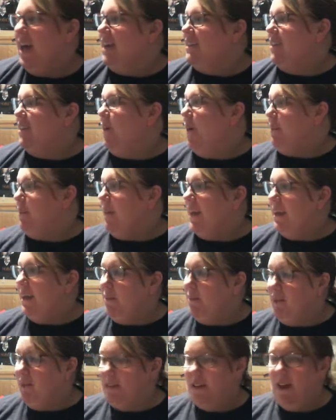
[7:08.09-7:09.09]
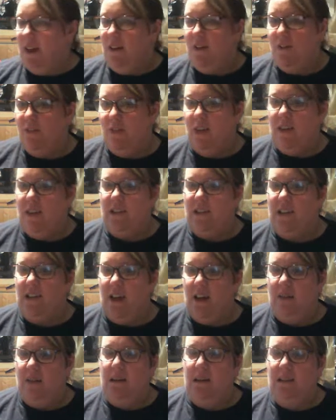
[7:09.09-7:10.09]
So I'm making myself a
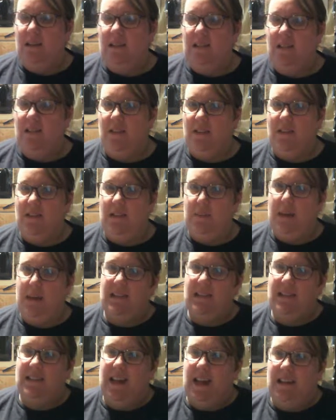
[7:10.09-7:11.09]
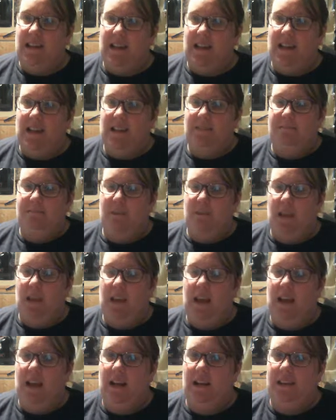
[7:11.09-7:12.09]
skirt because the summer has kicked in
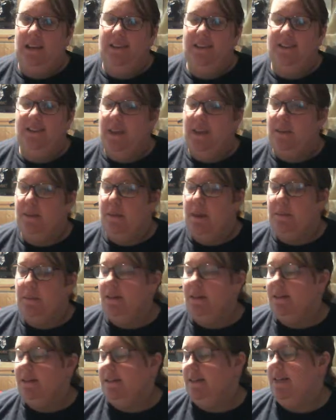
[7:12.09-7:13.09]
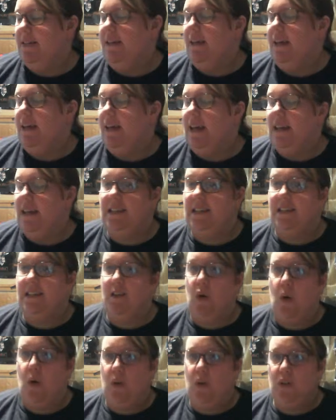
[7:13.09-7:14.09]
England at the moment, and it's just
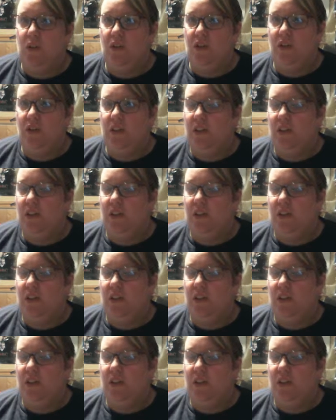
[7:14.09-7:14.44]
hot.